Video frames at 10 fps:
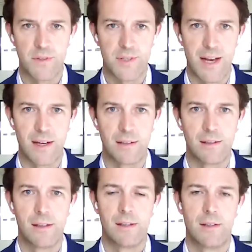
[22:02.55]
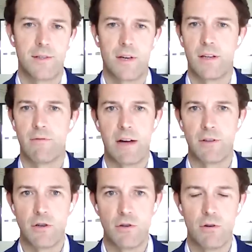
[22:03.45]
for sale, certainly around
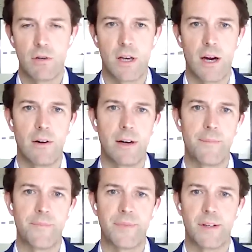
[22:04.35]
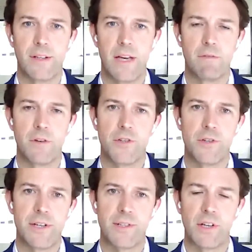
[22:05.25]
the New York area, you know, the
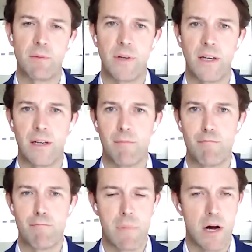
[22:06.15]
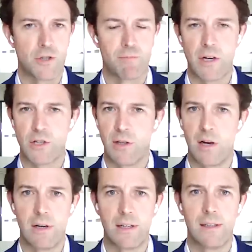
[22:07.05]
inventory is going to be much, much
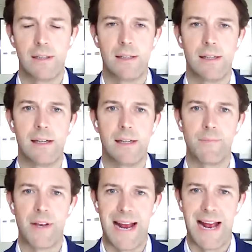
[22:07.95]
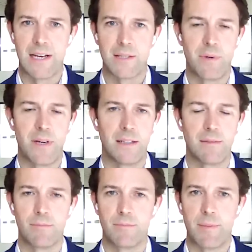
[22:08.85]
lower than it has
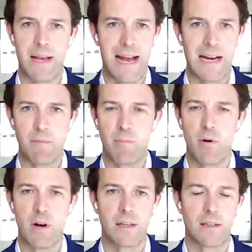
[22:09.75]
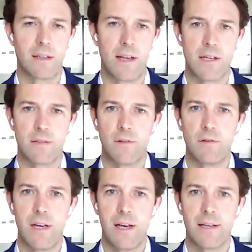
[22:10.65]
been probably at any point in the last few
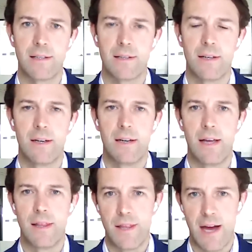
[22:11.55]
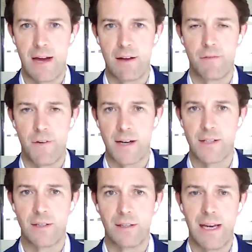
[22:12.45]
years. And that
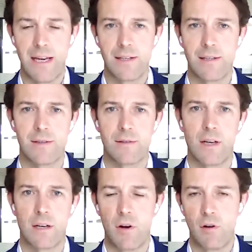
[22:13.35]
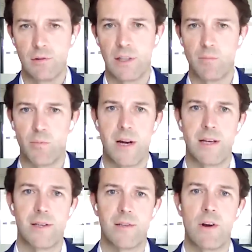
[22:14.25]
factor is kind of holding
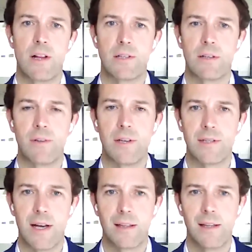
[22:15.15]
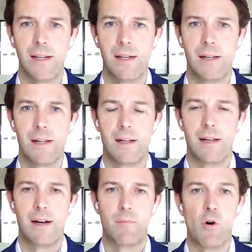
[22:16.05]
prices relatively steadily.
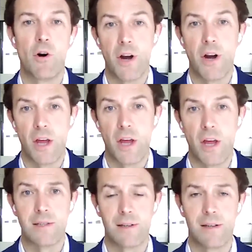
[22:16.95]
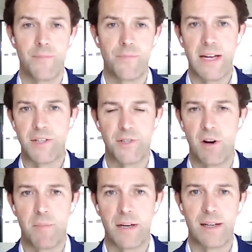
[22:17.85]
Or in other words, it's
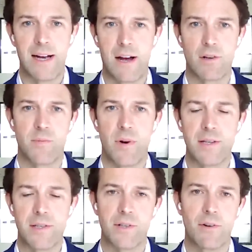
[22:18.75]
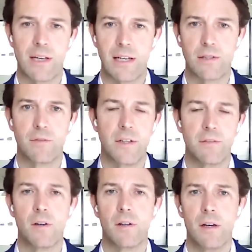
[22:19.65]
stopping house prices going into
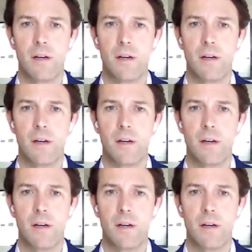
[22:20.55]
freefall.